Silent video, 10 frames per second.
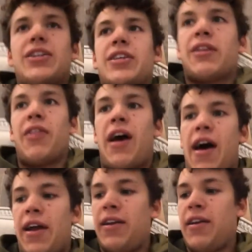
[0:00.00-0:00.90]
to the
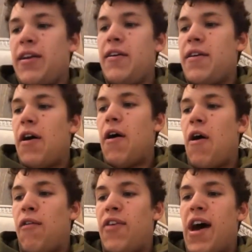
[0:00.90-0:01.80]
line,
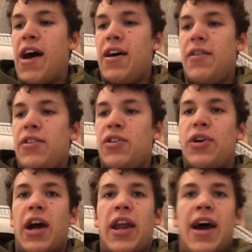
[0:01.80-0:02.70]
all of that you
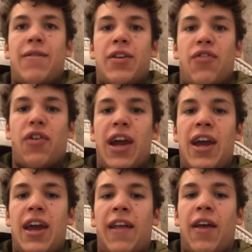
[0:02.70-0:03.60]
kind of have to
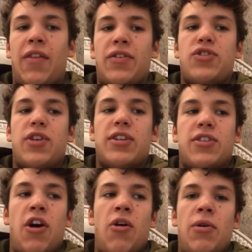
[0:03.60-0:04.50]
forget and let the stress
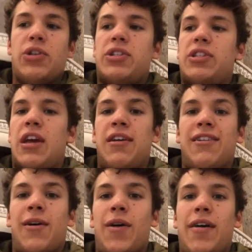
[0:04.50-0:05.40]
go and just say, you
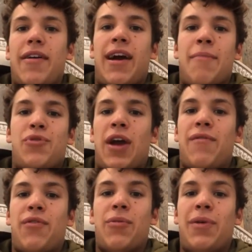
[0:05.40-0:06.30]
know what, like I'm
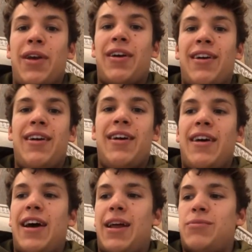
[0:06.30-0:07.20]
grateful to be here.
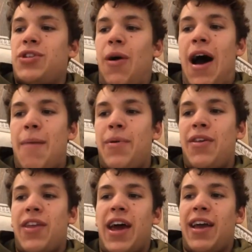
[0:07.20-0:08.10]
Exactly. And I'm so
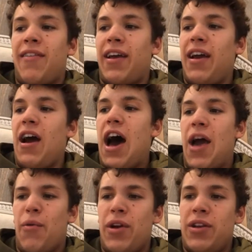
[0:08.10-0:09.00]
happy that I like
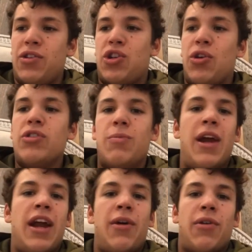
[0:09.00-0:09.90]
I wouldn't choose to
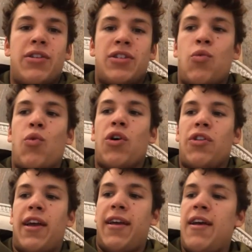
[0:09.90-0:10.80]
be anywhere else in the
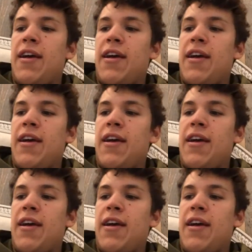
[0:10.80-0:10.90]
world. Like,